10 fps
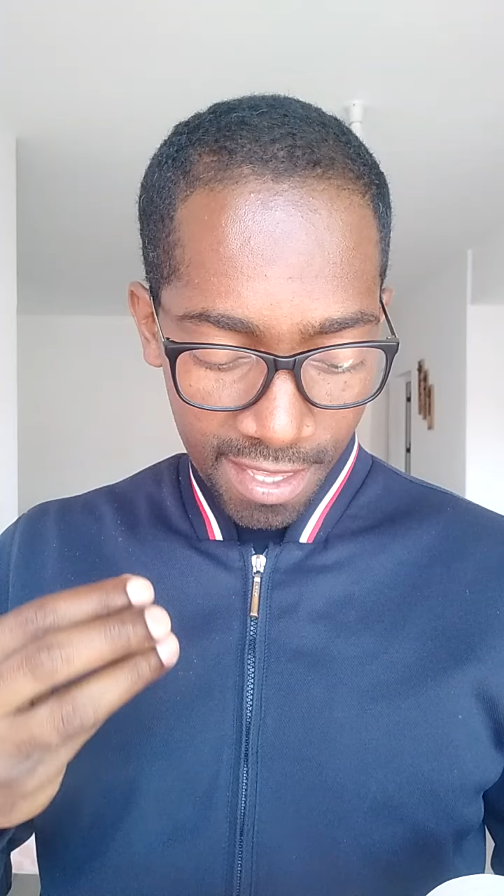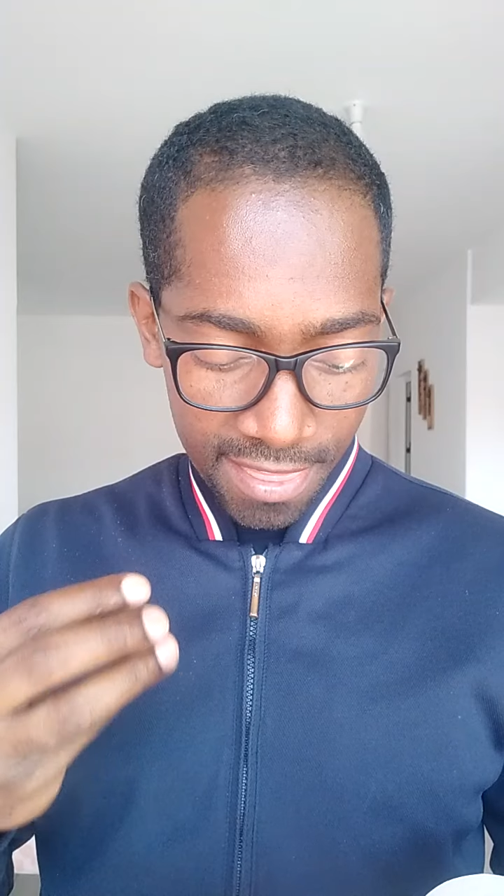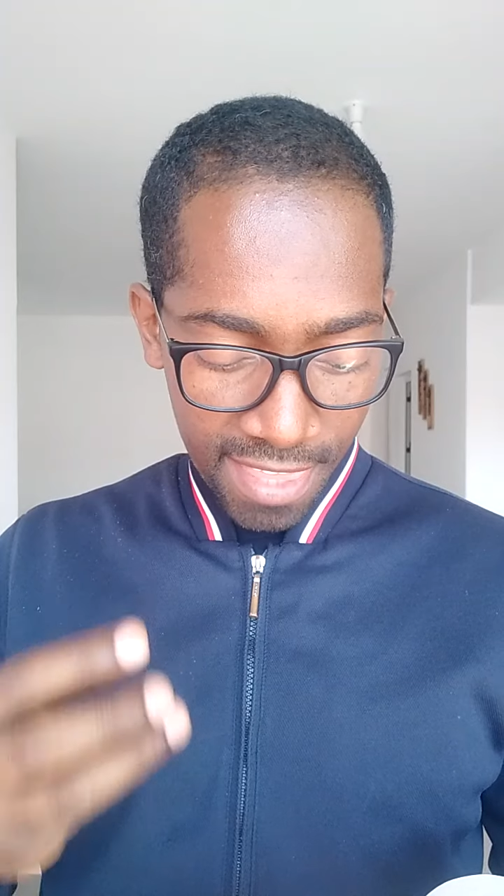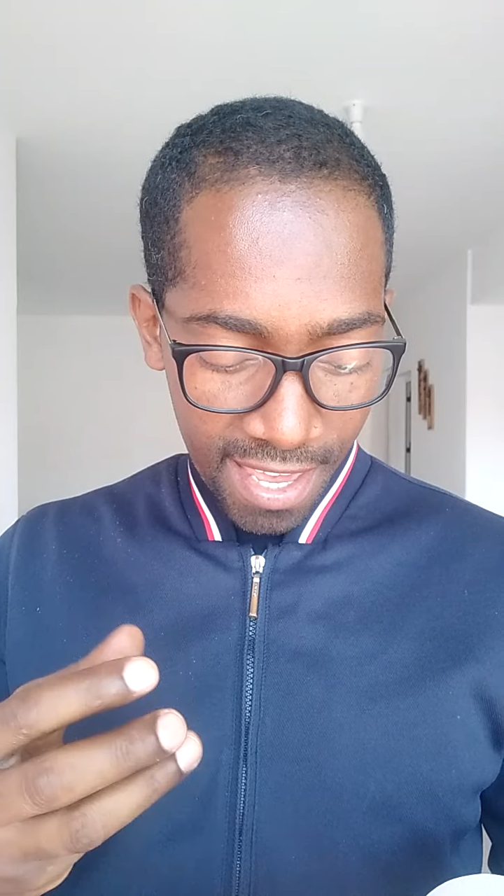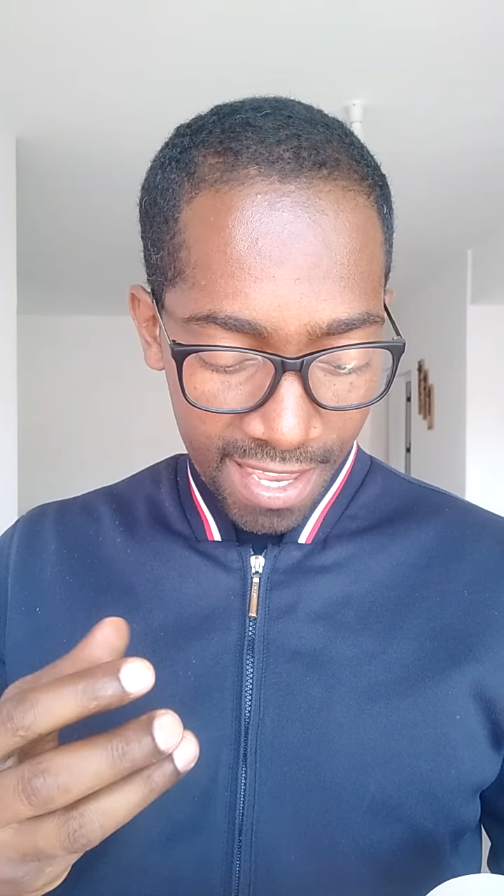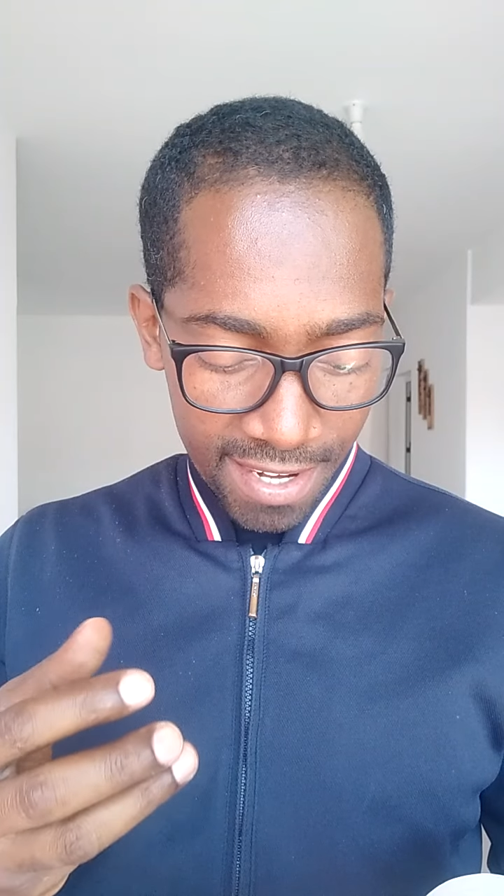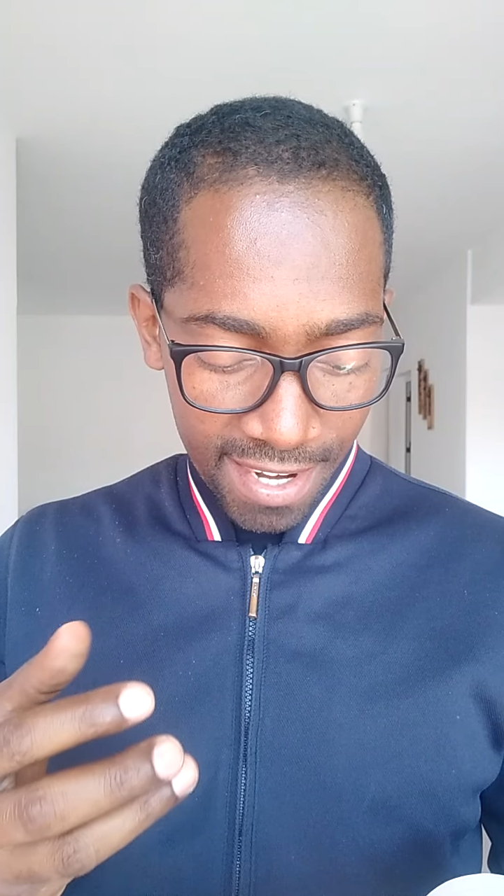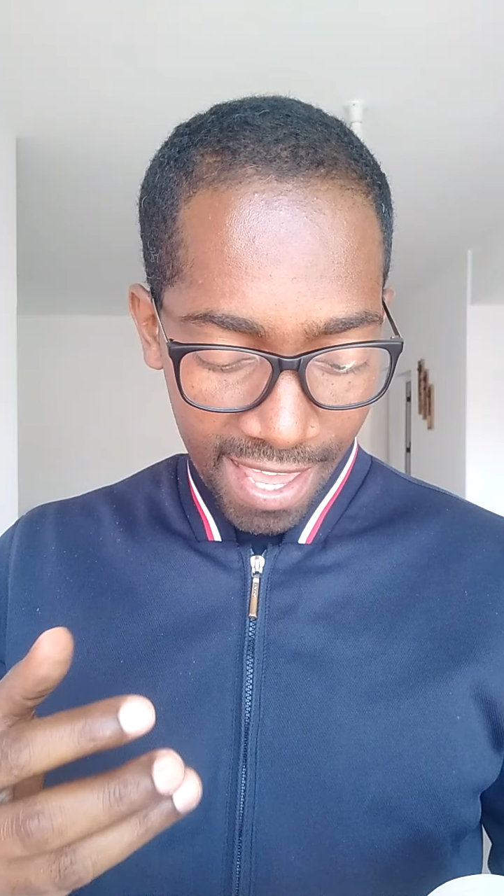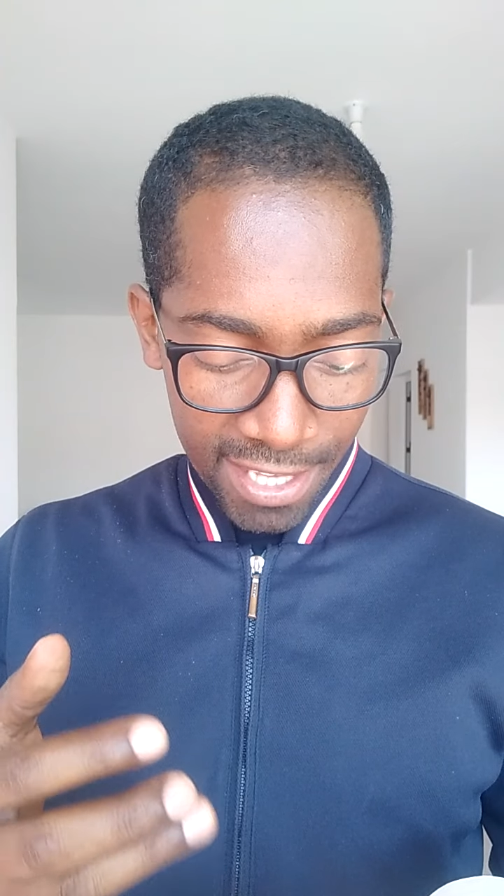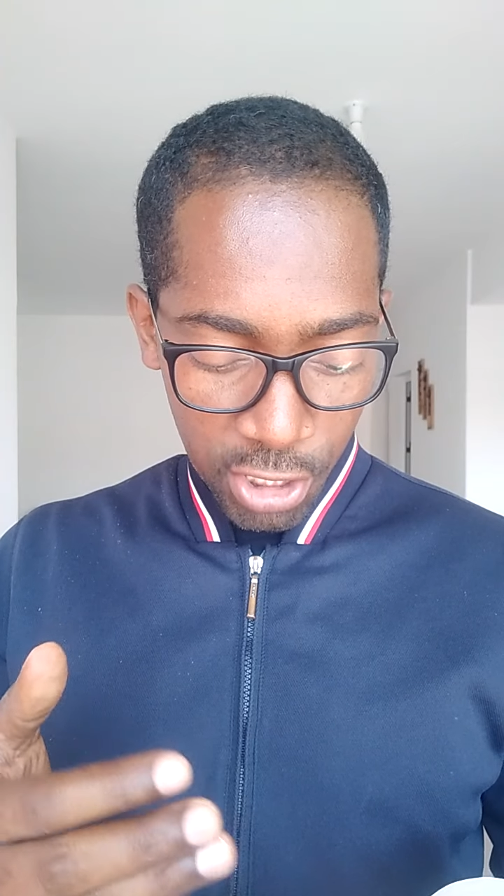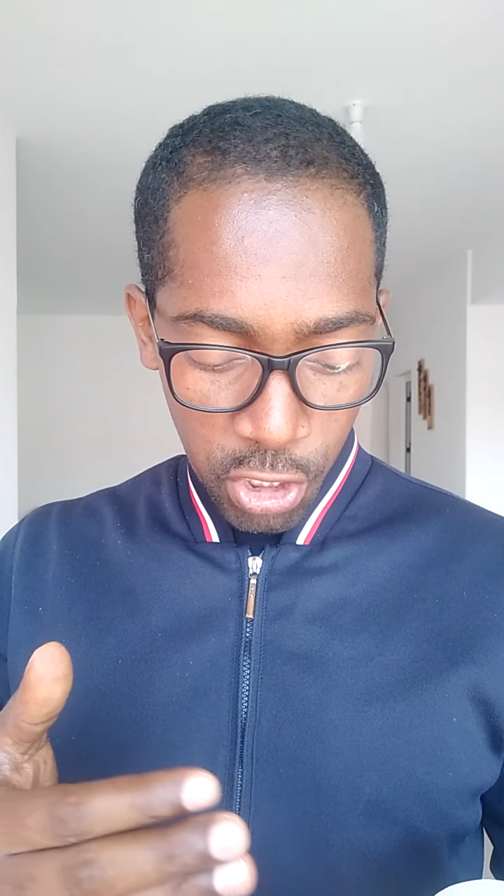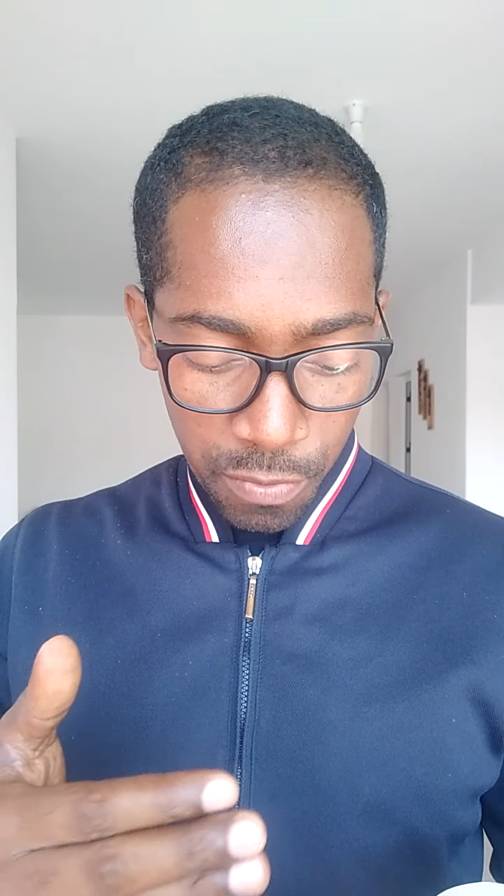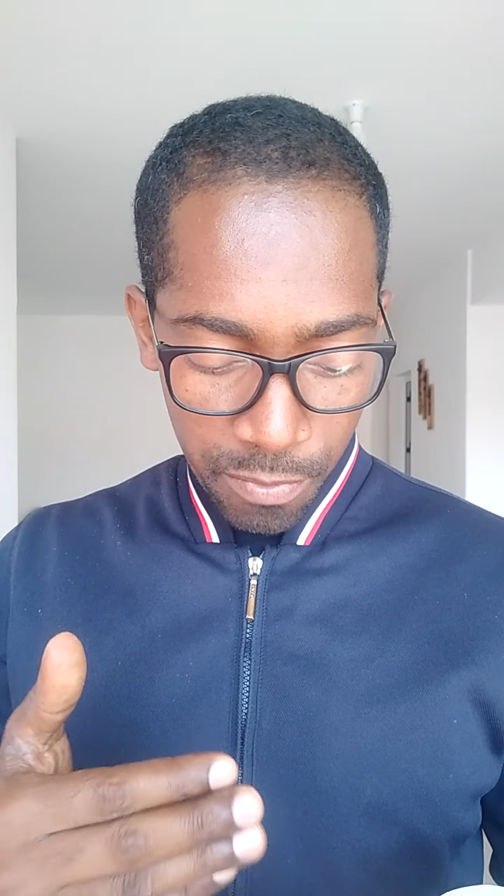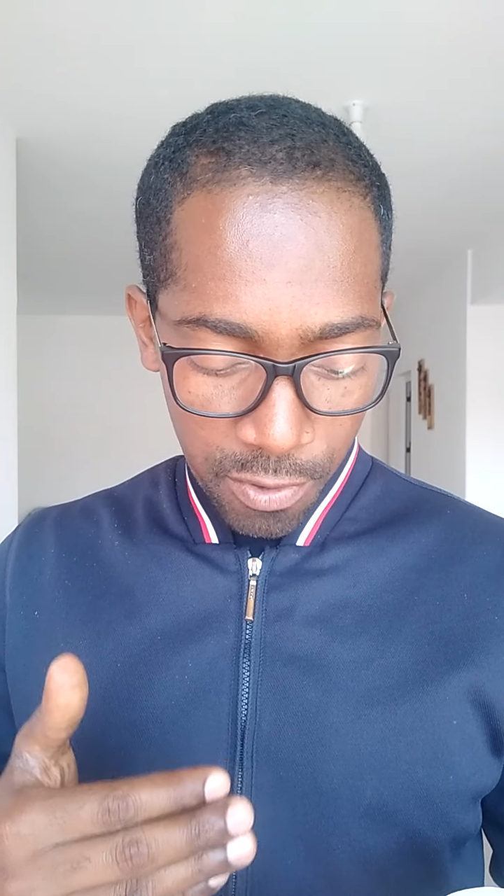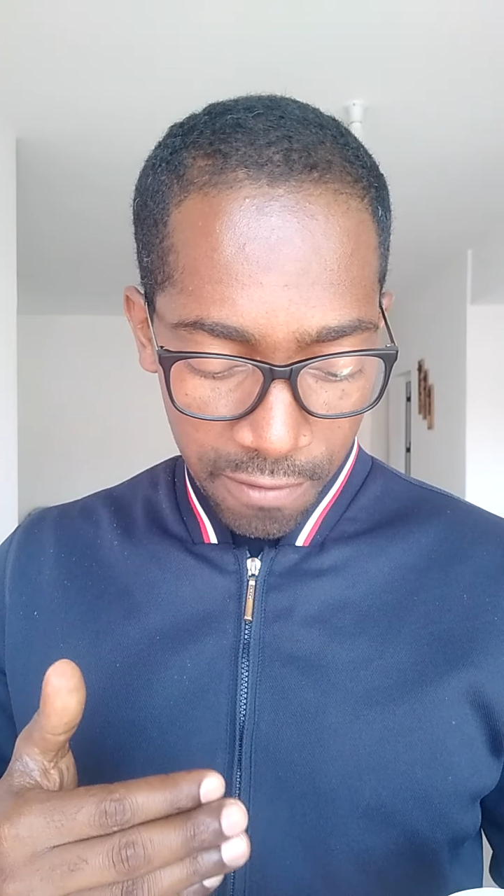And then as
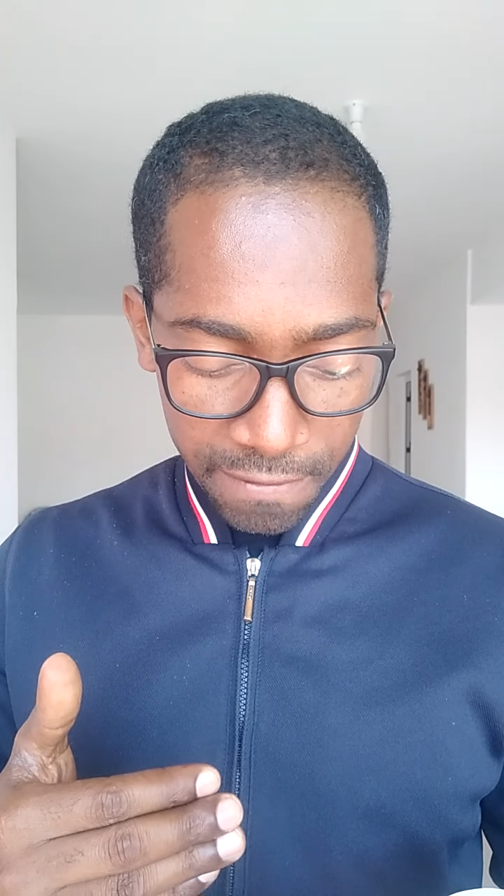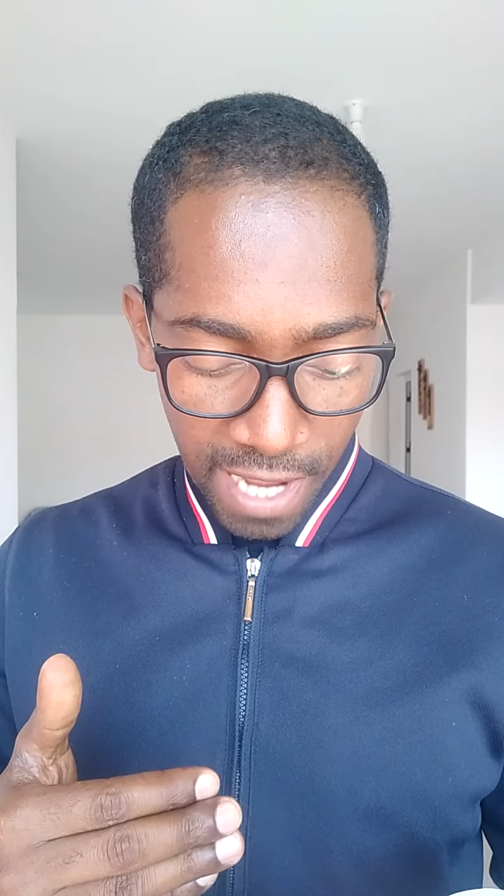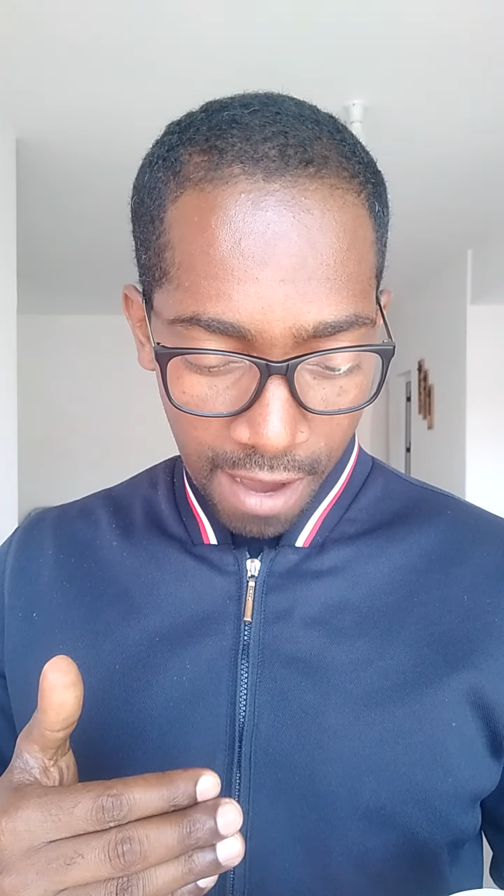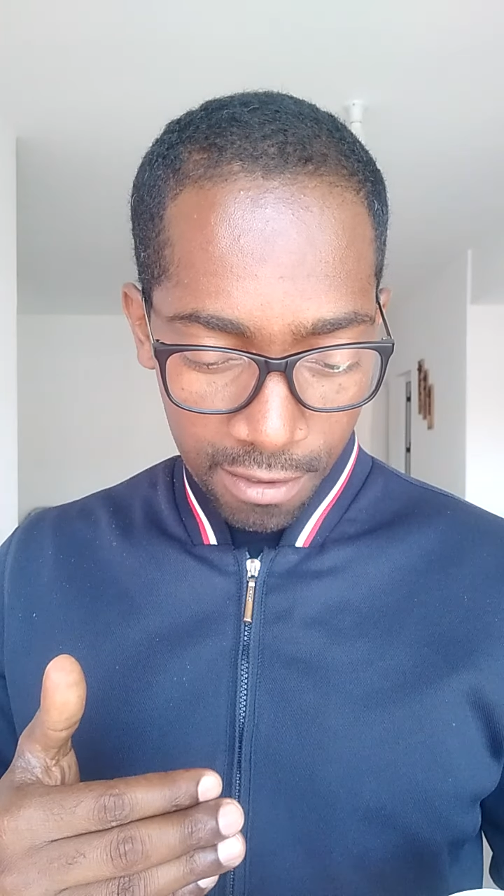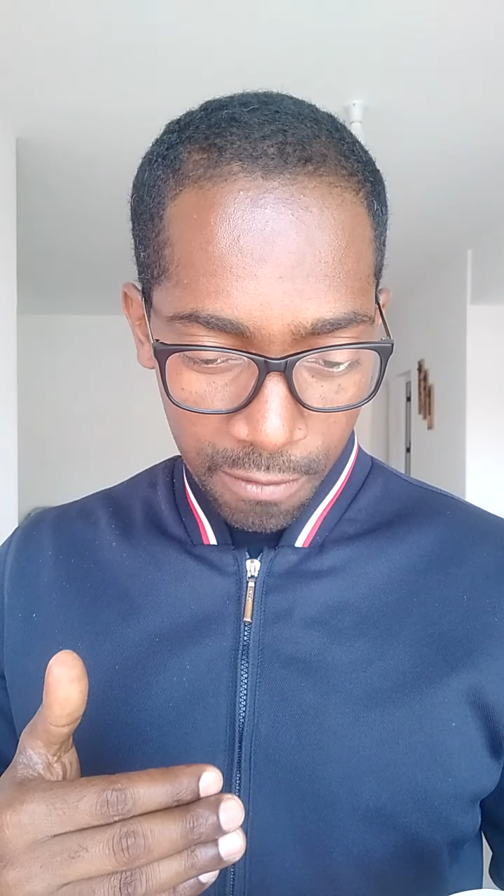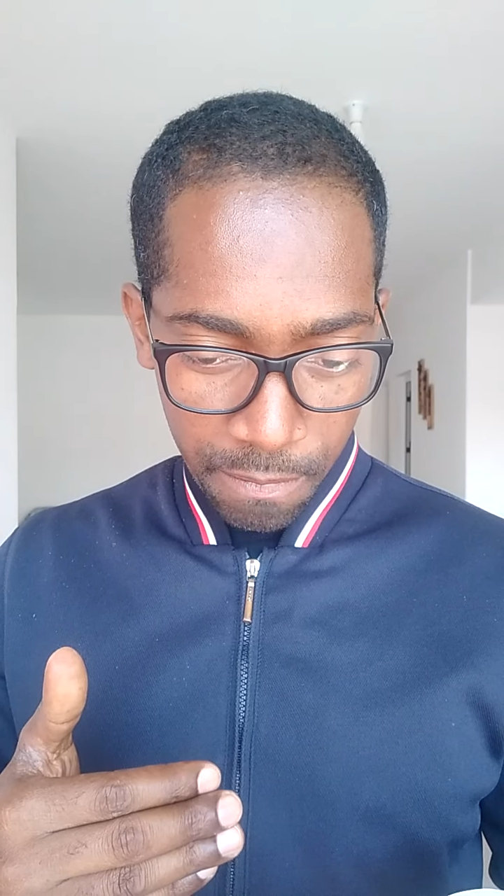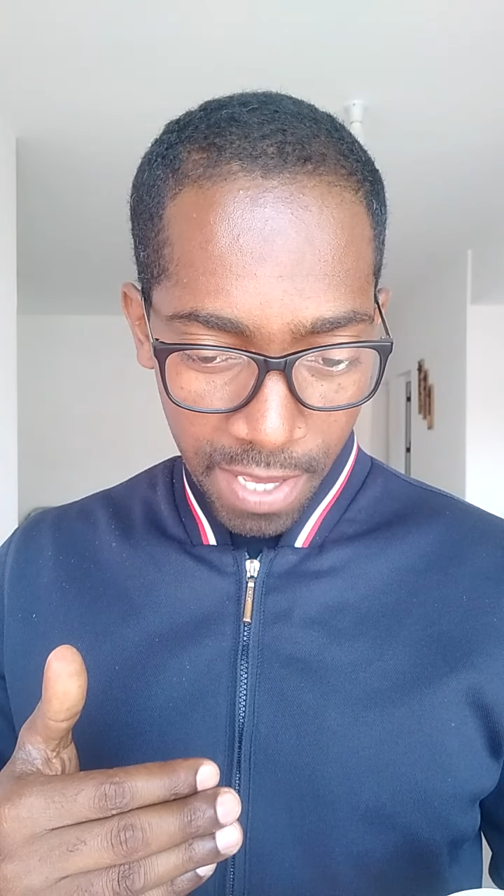you move down on